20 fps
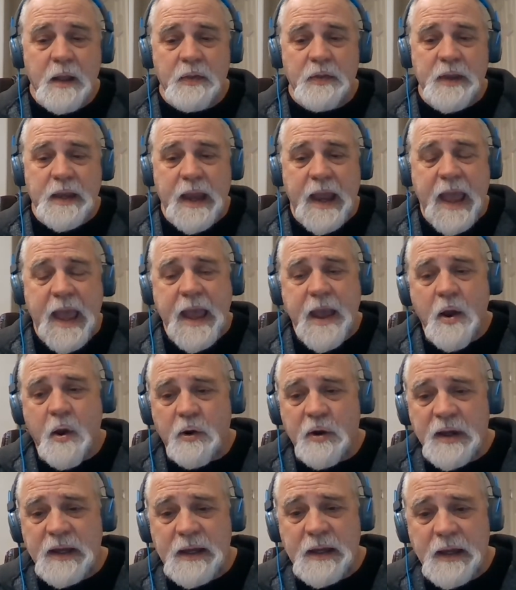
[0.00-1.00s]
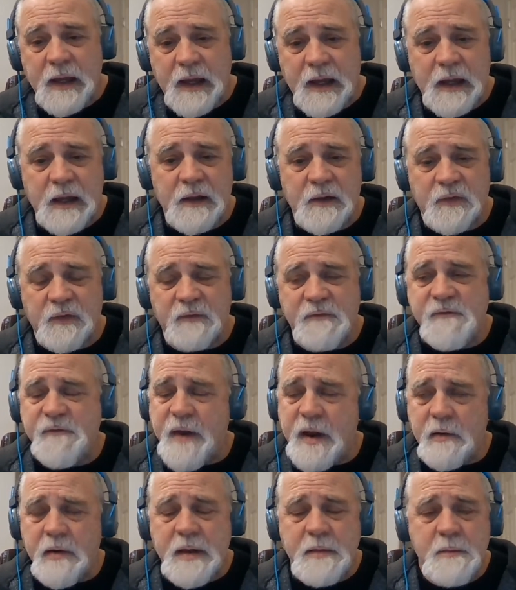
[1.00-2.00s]
The ARE is
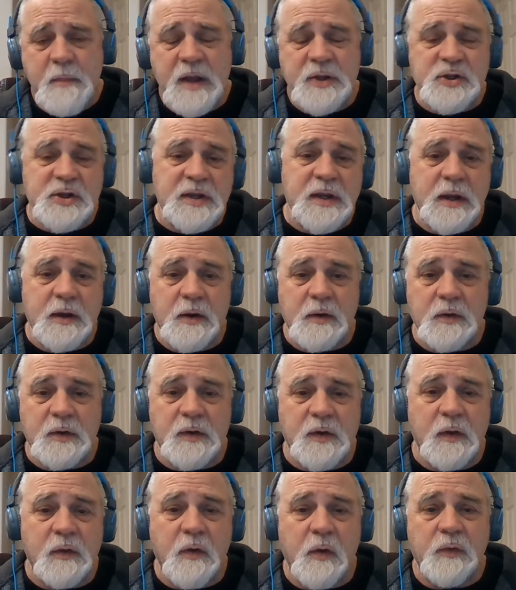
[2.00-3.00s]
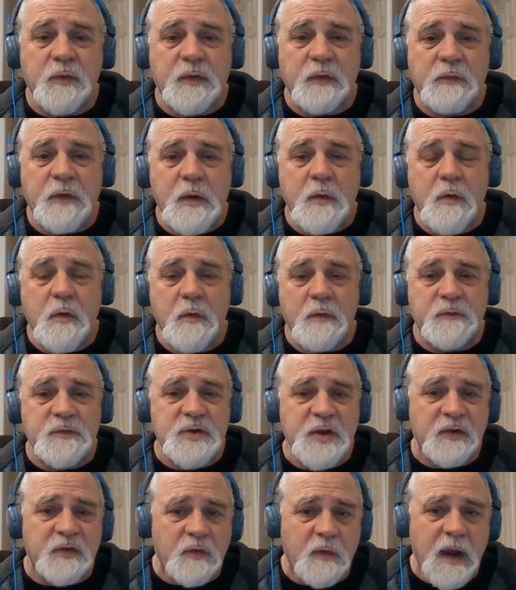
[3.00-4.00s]
very much geared to those of you who
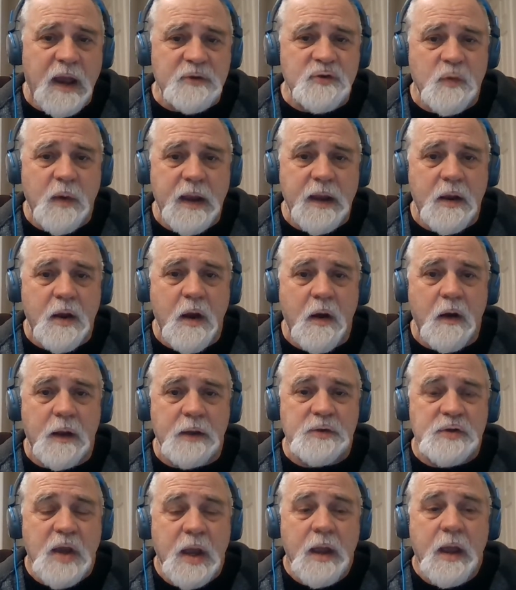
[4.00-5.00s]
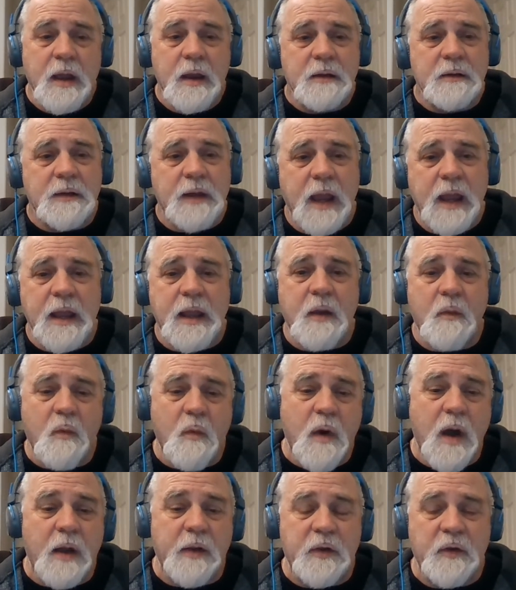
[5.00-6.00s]
just graduated college. Take it
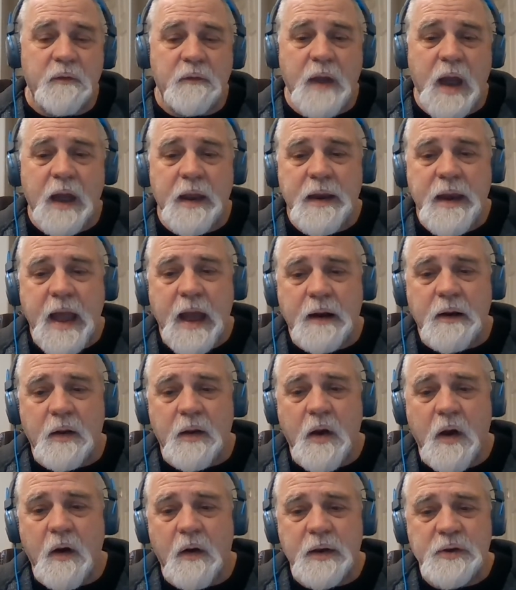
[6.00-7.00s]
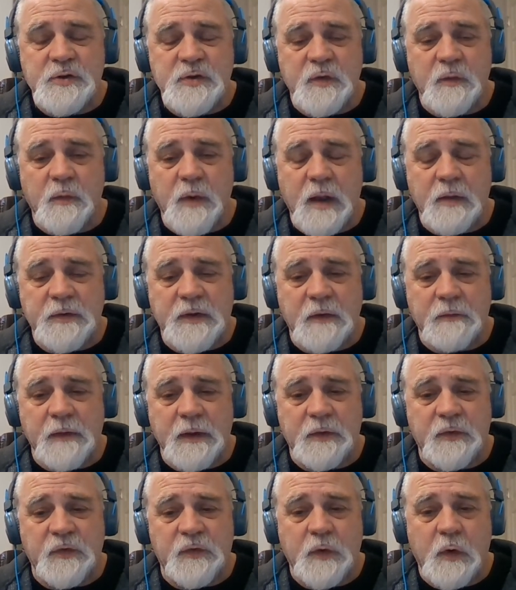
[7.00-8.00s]
while you've gotten out of college
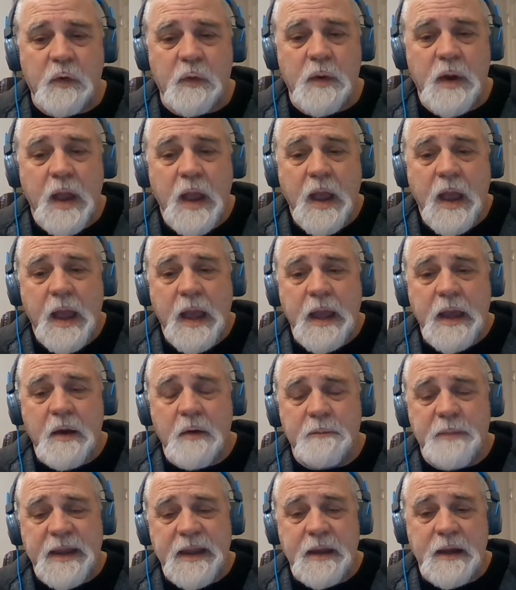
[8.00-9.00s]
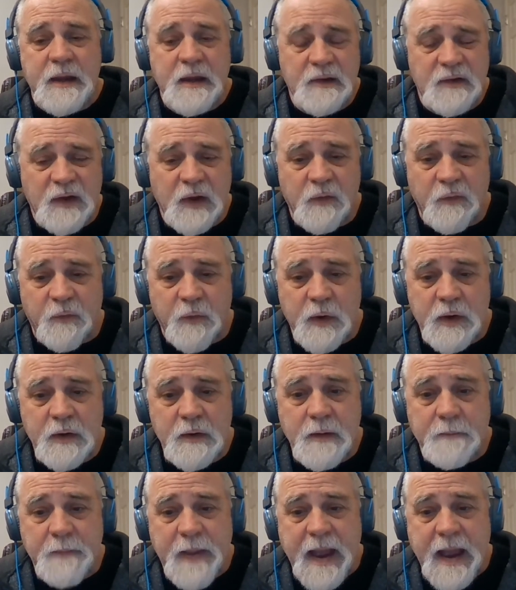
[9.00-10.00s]
relatively soon. It'll be easier for
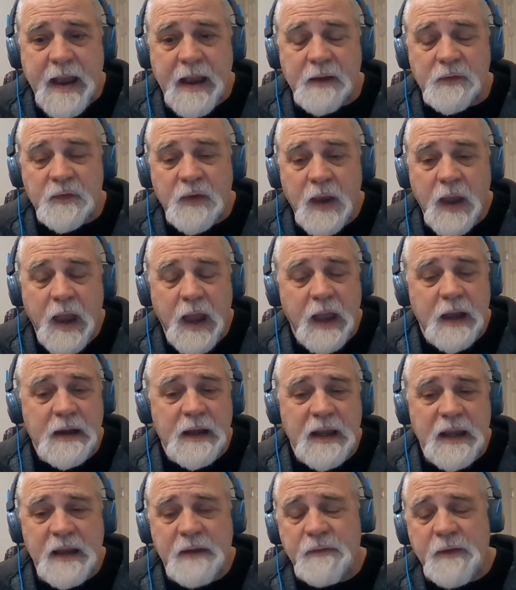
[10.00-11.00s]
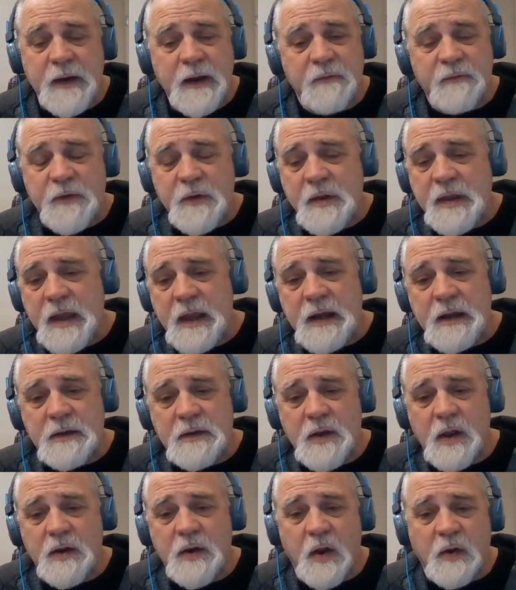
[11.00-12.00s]
you to pass. And even if you get
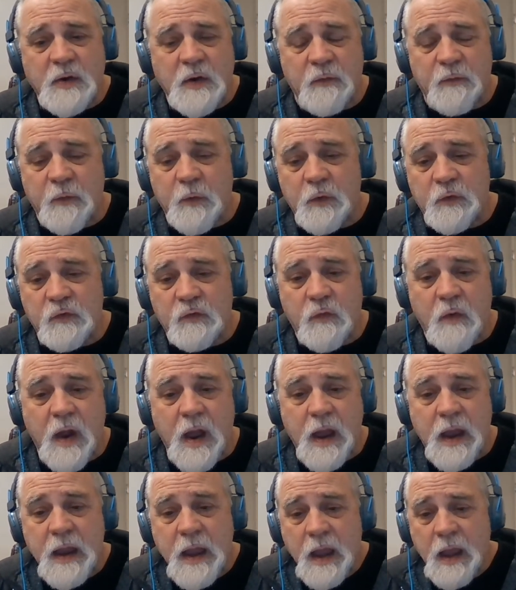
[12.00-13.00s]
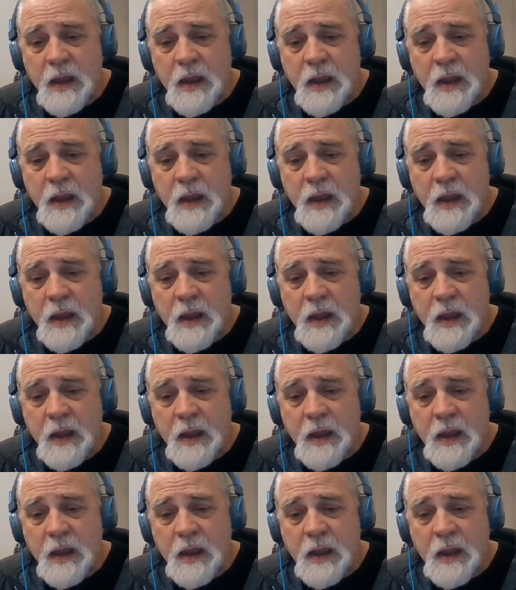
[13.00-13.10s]
it done on your first try,